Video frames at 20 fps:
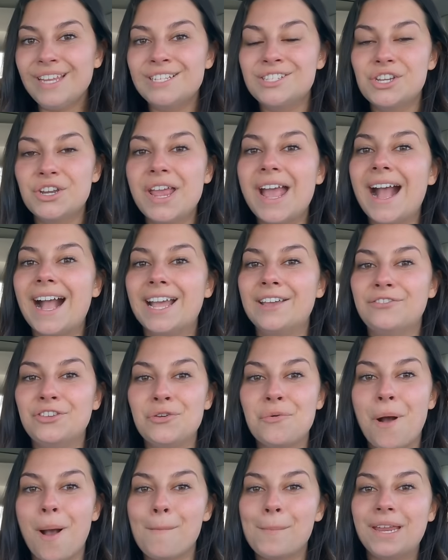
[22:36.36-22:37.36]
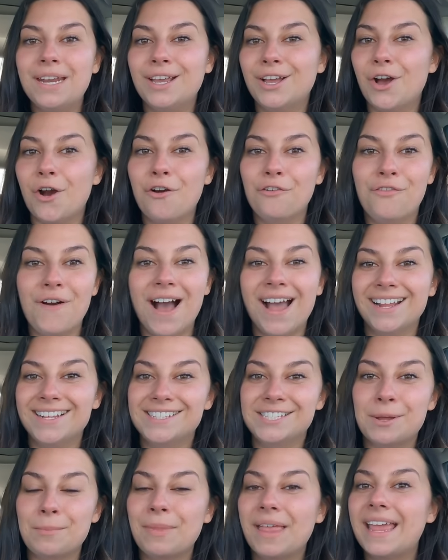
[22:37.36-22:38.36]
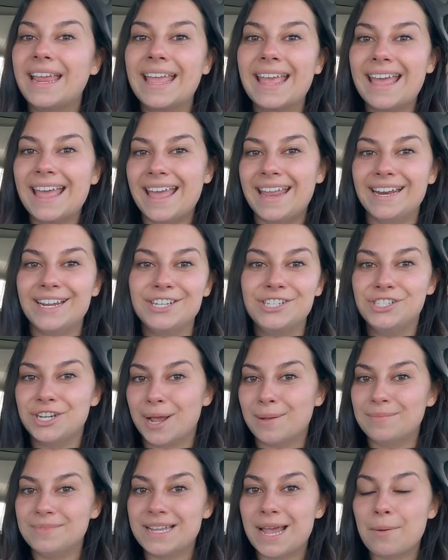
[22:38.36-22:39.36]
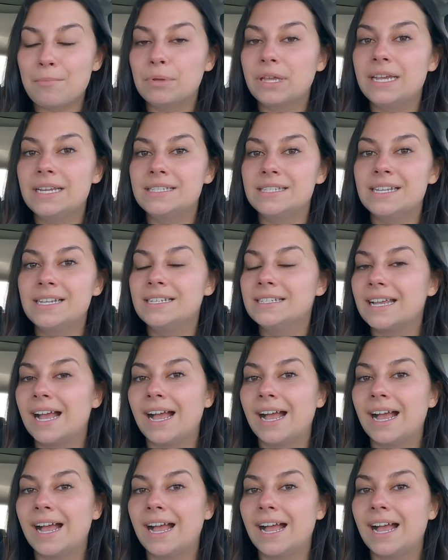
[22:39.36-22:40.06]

So yeah, if you want me to go find some like hidden gems at places,